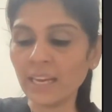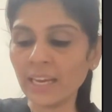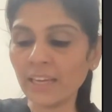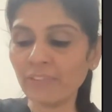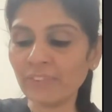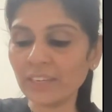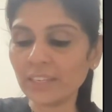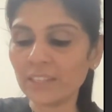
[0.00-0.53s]

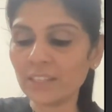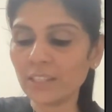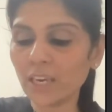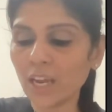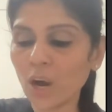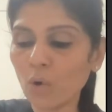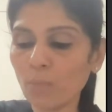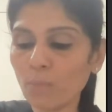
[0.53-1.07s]
If it is
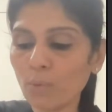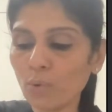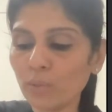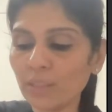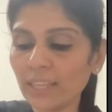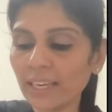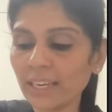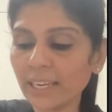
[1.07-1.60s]
now more
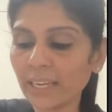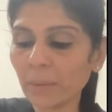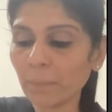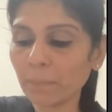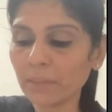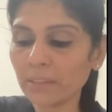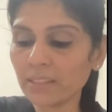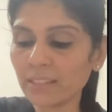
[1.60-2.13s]
than 10
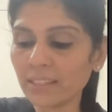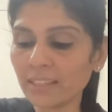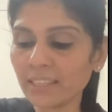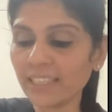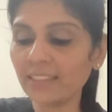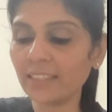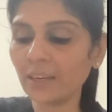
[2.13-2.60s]
percentage,